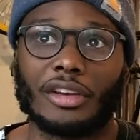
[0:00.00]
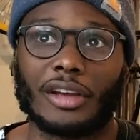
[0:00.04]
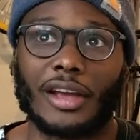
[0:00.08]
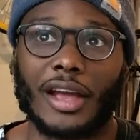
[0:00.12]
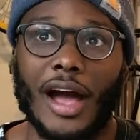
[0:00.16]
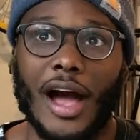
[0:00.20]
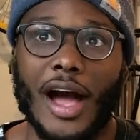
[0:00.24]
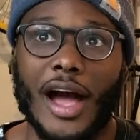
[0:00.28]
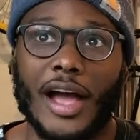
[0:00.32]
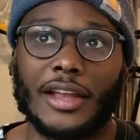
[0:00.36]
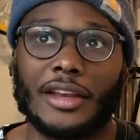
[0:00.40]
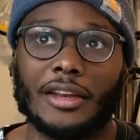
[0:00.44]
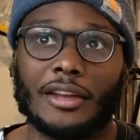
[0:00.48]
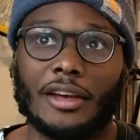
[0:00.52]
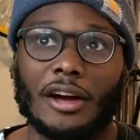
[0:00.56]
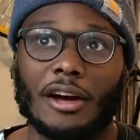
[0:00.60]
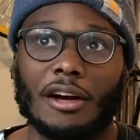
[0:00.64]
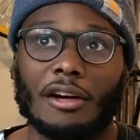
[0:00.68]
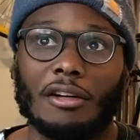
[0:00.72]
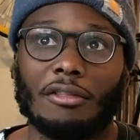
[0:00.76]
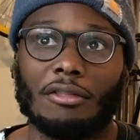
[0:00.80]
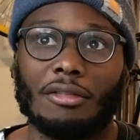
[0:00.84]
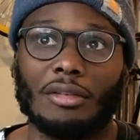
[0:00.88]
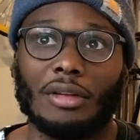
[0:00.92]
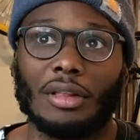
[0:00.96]
kind
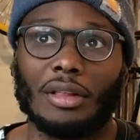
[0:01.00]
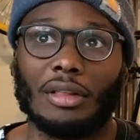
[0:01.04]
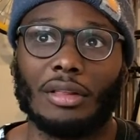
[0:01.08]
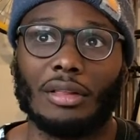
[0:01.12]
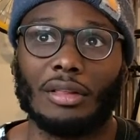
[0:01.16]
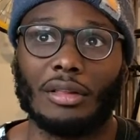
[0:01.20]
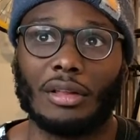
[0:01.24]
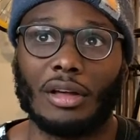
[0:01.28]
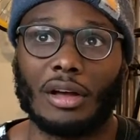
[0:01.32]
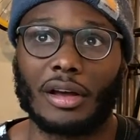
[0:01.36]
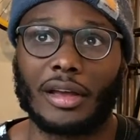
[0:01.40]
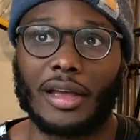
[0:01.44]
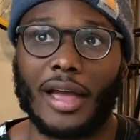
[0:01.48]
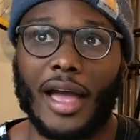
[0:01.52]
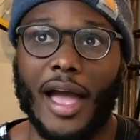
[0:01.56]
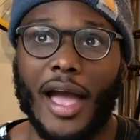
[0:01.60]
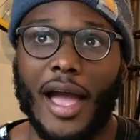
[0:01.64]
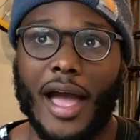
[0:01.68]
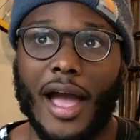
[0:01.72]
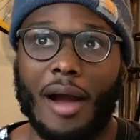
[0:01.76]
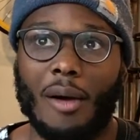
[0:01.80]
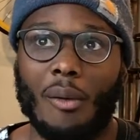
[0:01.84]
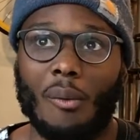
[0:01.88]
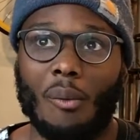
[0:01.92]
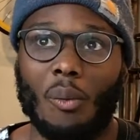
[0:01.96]
of look
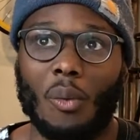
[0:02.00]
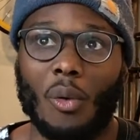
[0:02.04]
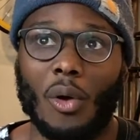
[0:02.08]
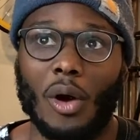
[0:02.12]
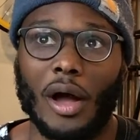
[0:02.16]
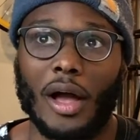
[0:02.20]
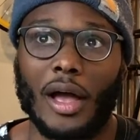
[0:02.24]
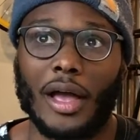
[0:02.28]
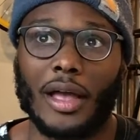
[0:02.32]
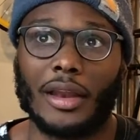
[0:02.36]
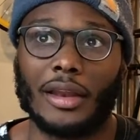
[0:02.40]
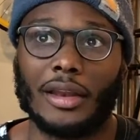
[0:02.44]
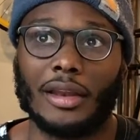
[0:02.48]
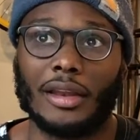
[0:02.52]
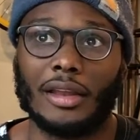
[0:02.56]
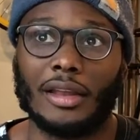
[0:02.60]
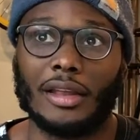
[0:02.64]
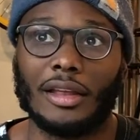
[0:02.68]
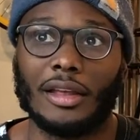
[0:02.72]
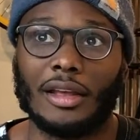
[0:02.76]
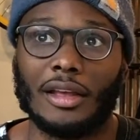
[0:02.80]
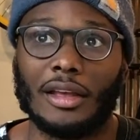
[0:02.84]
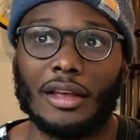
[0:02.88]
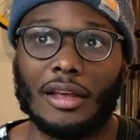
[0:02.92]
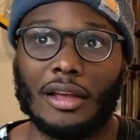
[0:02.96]
at what
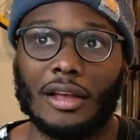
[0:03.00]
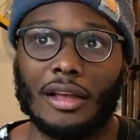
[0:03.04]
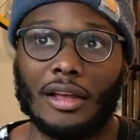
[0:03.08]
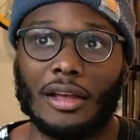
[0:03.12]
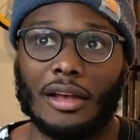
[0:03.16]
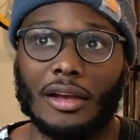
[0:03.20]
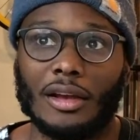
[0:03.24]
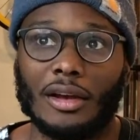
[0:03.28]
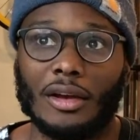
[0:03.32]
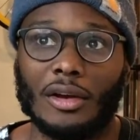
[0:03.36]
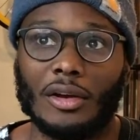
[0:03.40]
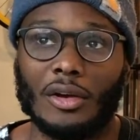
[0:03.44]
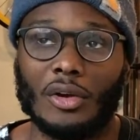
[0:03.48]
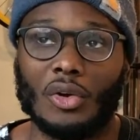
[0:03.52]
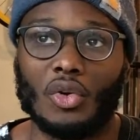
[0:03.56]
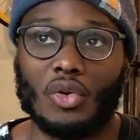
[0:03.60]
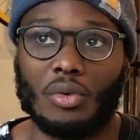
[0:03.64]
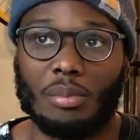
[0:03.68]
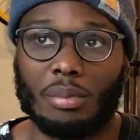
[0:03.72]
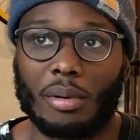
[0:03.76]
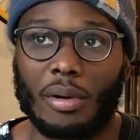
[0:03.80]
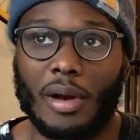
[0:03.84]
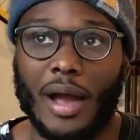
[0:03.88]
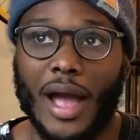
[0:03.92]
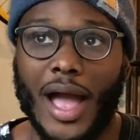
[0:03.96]

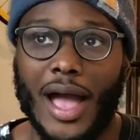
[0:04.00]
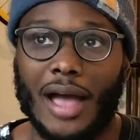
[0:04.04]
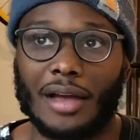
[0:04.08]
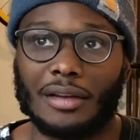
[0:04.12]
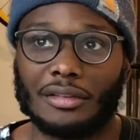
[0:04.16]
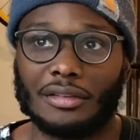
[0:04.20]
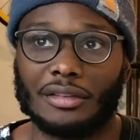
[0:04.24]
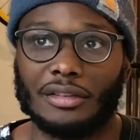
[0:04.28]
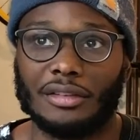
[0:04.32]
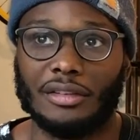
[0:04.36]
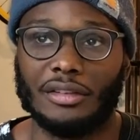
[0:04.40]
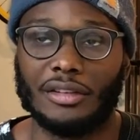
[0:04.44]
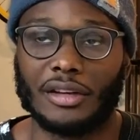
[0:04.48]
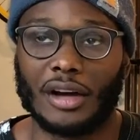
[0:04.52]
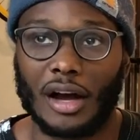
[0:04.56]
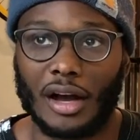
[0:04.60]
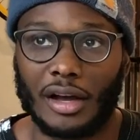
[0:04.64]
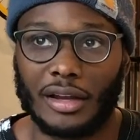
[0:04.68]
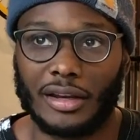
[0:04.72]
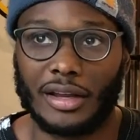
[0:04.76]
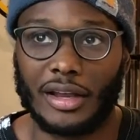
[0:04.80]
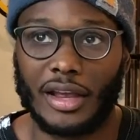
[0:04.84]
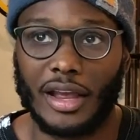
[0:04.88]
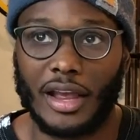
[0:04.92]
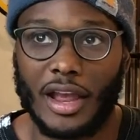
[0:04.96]
Uber has
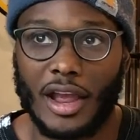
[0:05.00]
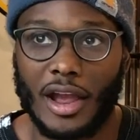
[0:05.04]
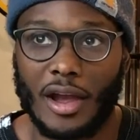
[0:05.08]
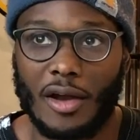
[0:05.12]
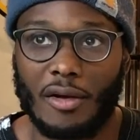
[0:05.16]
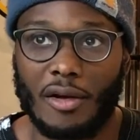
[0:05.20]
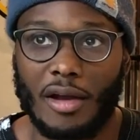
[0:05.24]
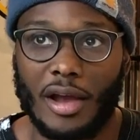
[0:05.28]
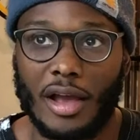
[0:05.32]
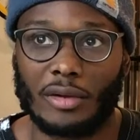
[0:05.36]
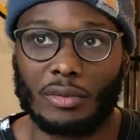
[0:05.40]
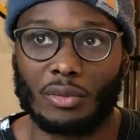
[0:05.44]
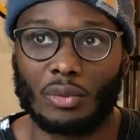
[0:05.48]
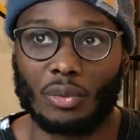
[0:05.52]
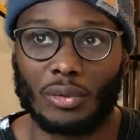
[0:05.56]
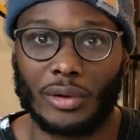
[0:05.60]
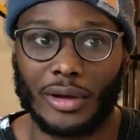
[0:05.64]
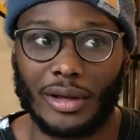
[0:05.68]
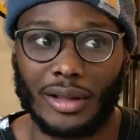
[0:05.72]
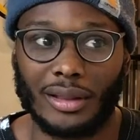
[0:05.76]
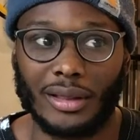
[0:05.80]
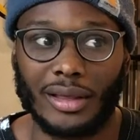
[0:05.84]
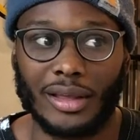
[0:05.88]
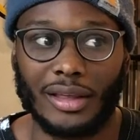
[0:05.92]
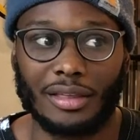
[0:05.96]
done here and
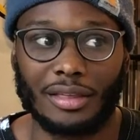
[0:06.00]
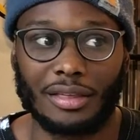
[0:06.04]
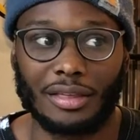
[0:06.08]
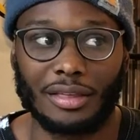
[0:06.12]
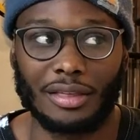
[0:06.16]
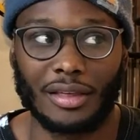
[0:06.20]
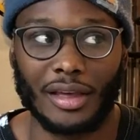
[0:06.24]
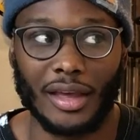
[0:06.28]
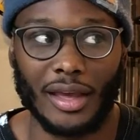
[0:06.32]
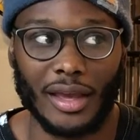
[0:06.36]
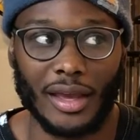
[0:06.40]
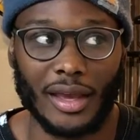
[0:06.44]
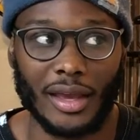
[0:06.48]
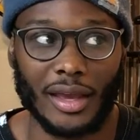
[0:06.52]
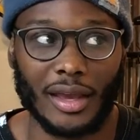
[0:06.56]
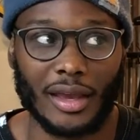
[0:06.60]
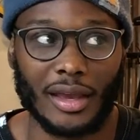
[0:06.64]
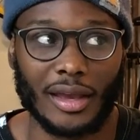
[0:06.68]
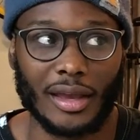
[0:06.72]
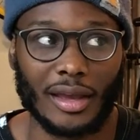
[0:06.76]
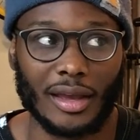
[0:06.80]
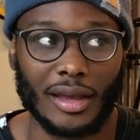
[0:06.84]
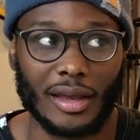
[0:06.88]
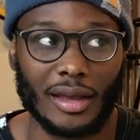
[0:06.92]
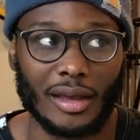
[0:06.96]
really
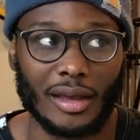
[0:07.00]
think